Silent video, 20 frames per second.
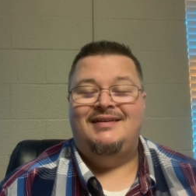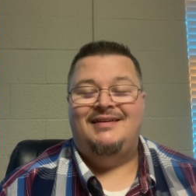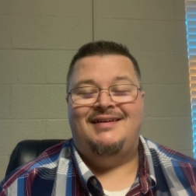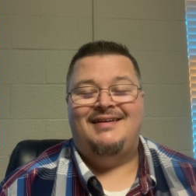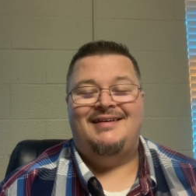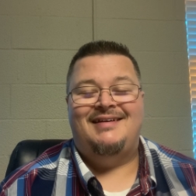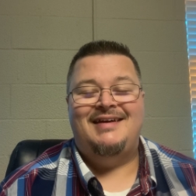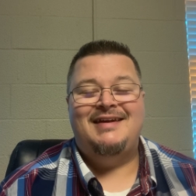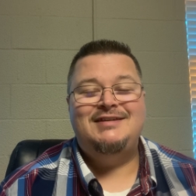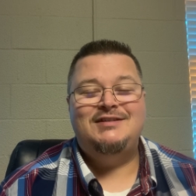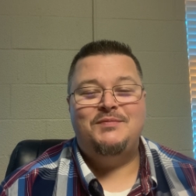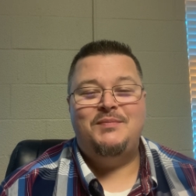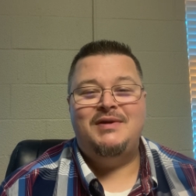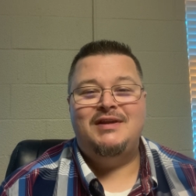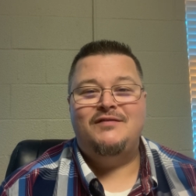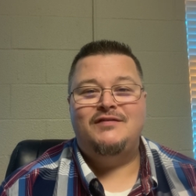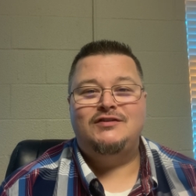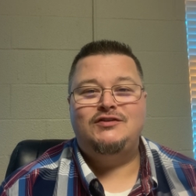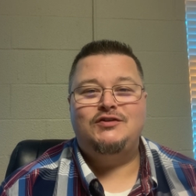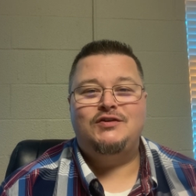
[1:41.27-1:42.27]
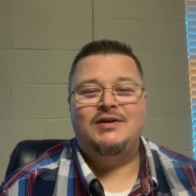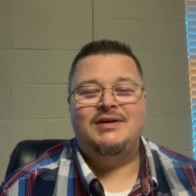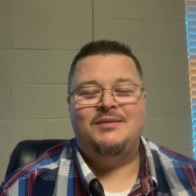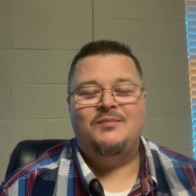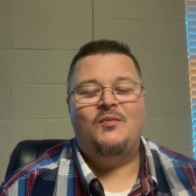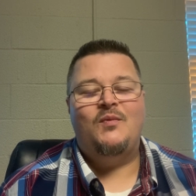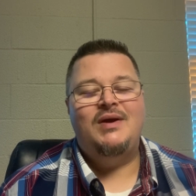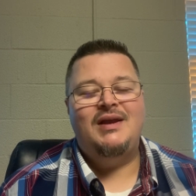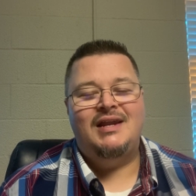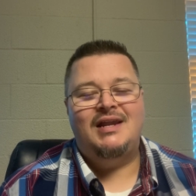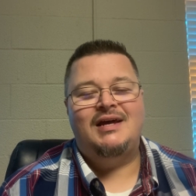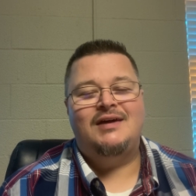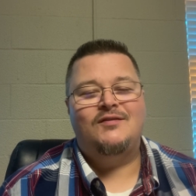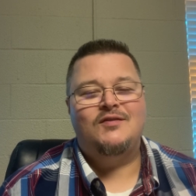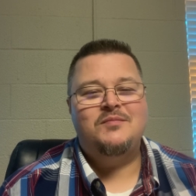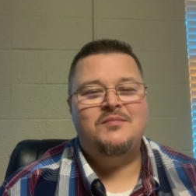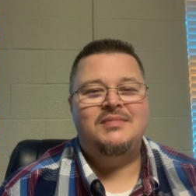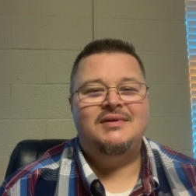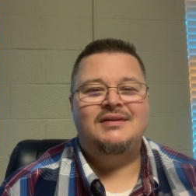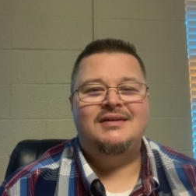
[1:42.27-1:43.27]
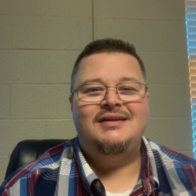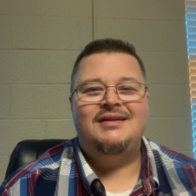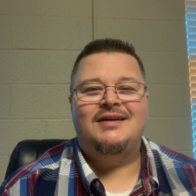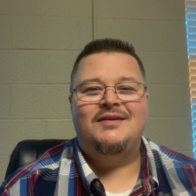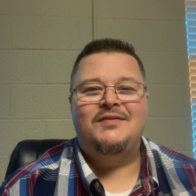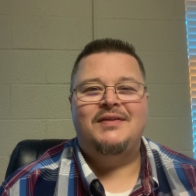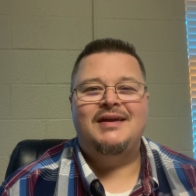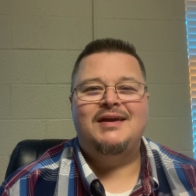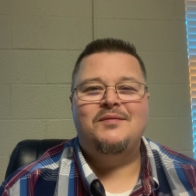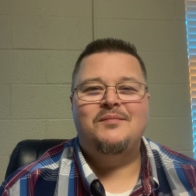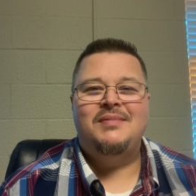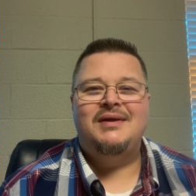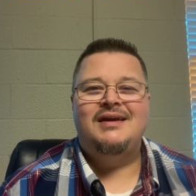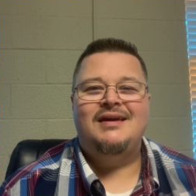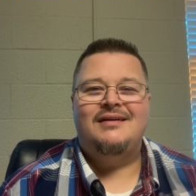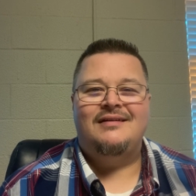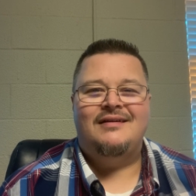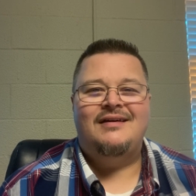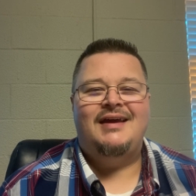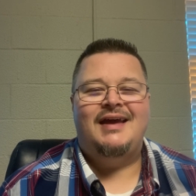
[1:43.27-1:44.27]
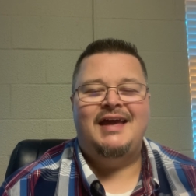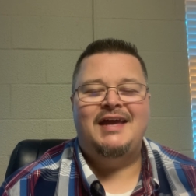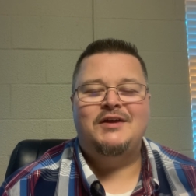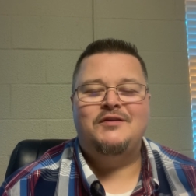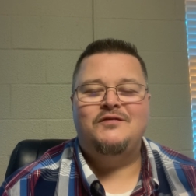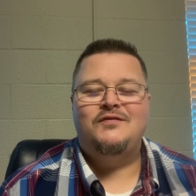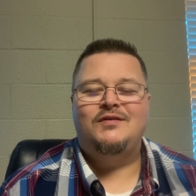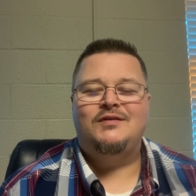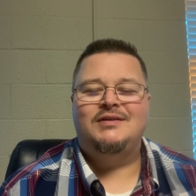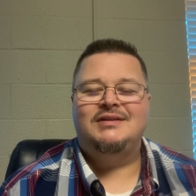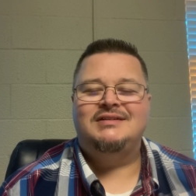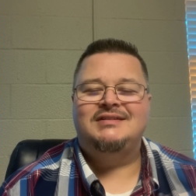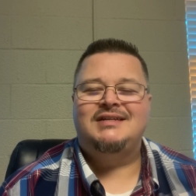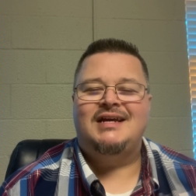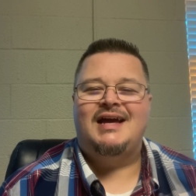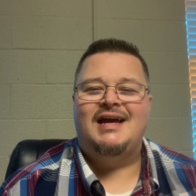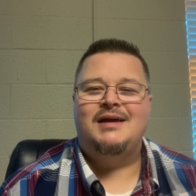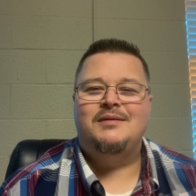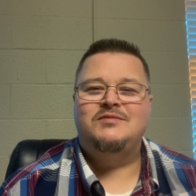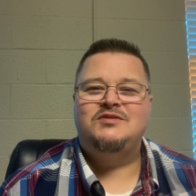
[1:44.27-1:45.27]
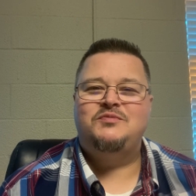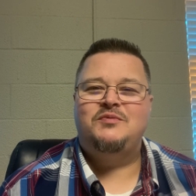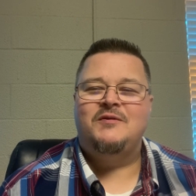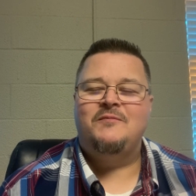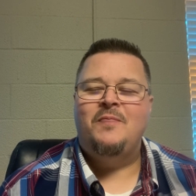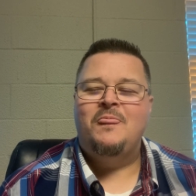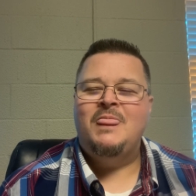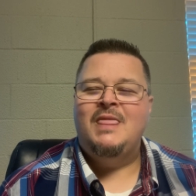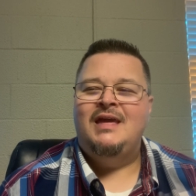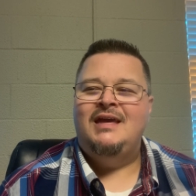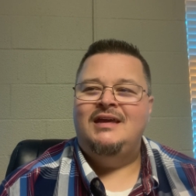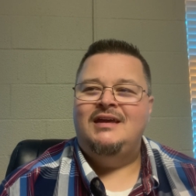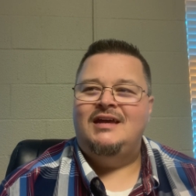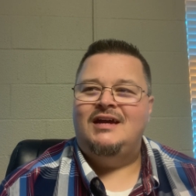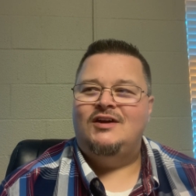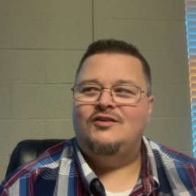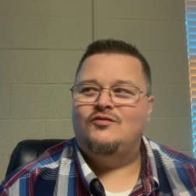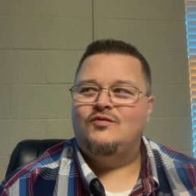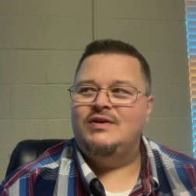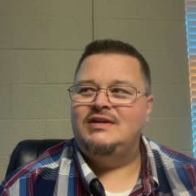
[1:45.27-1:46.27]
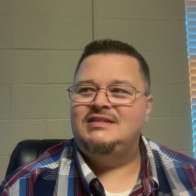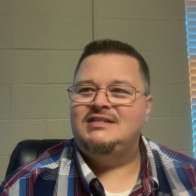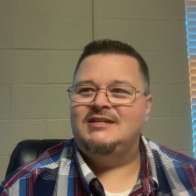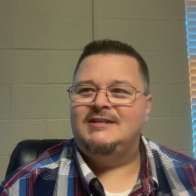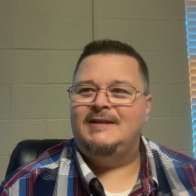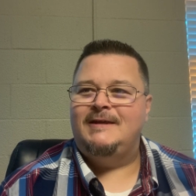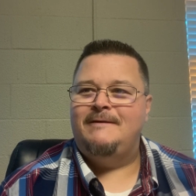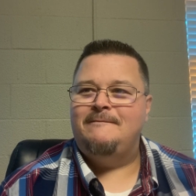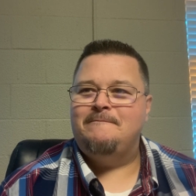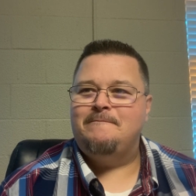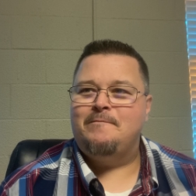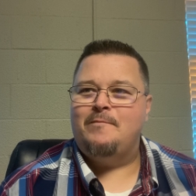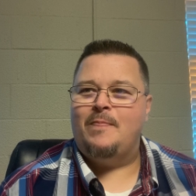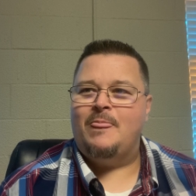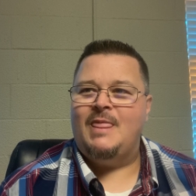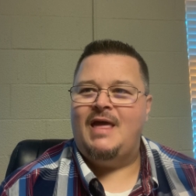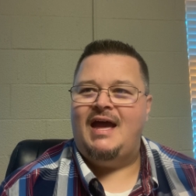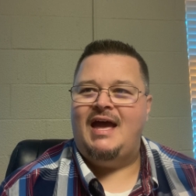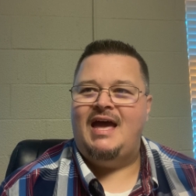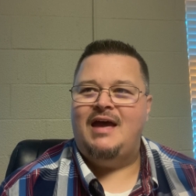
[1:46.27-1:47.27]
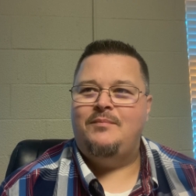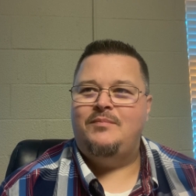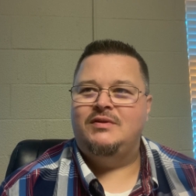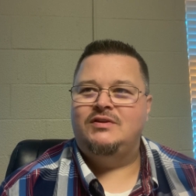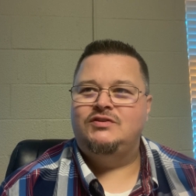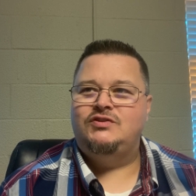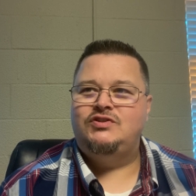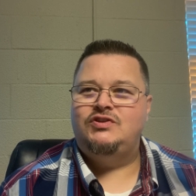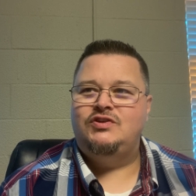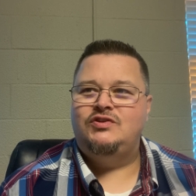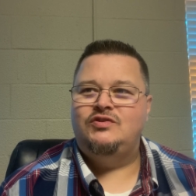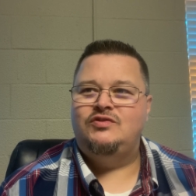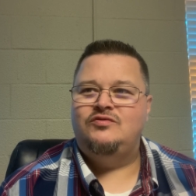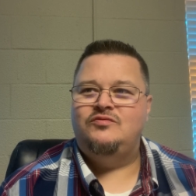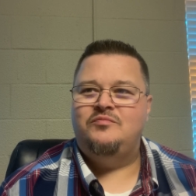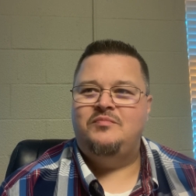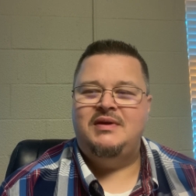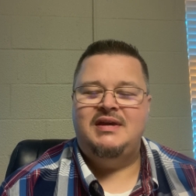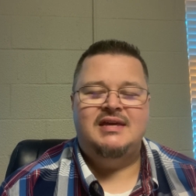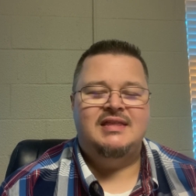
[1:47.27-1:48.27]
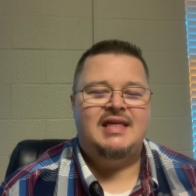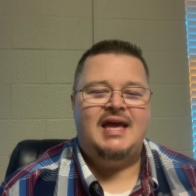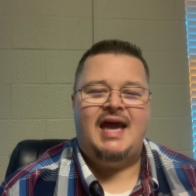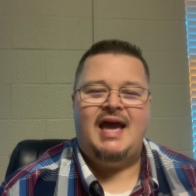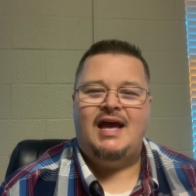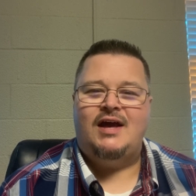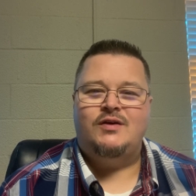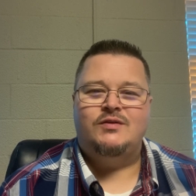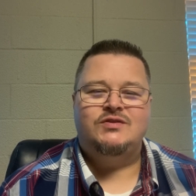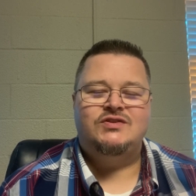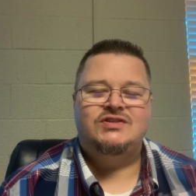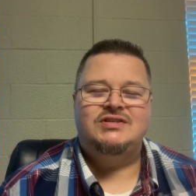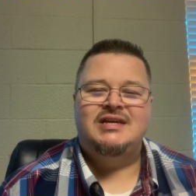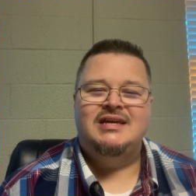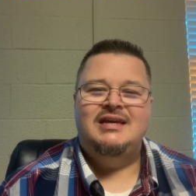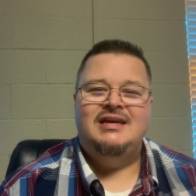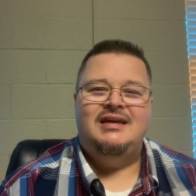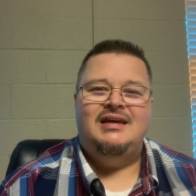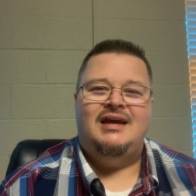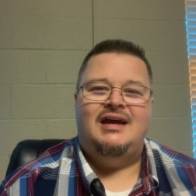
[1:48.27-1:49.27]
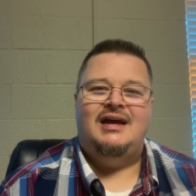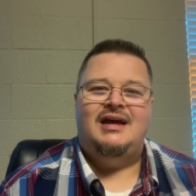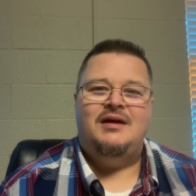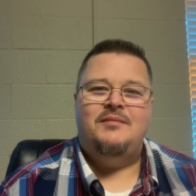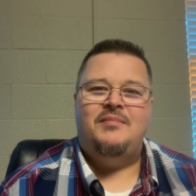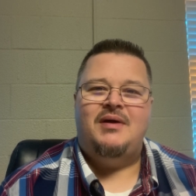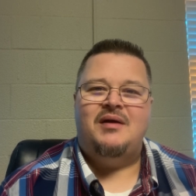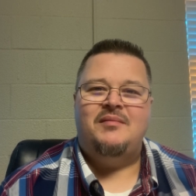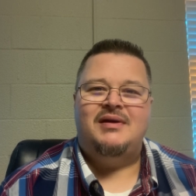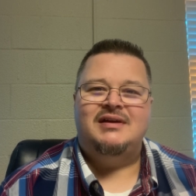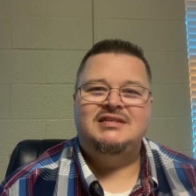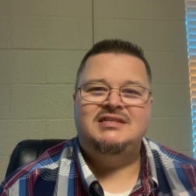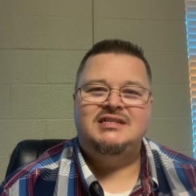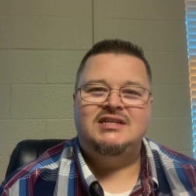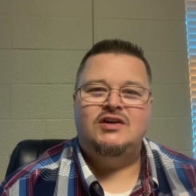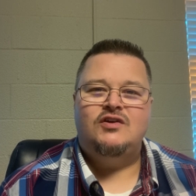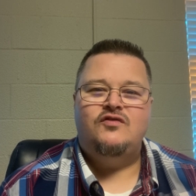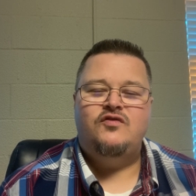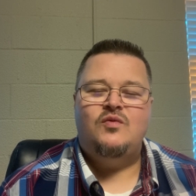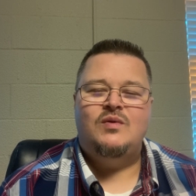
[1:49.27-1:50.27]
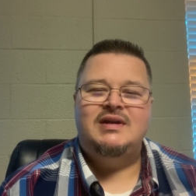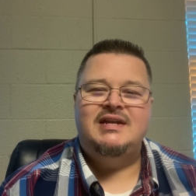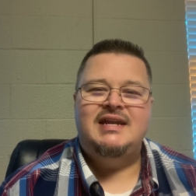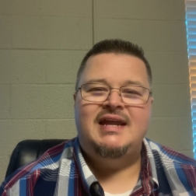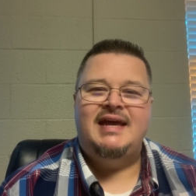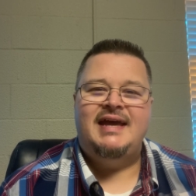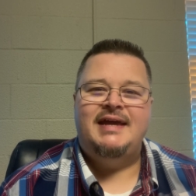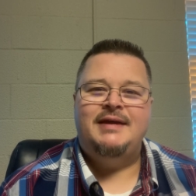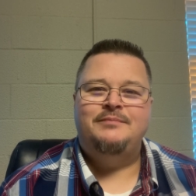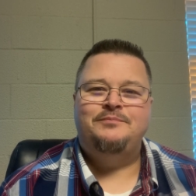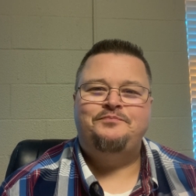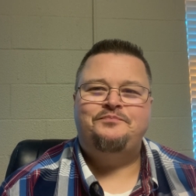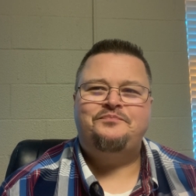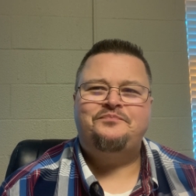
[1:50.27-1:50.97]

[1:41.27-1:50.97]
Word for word: Uh, he's a bit of a trip. We love him, but you know, they can be a handful at times. But uh, recently, I happened to be at the house uh, by myself one day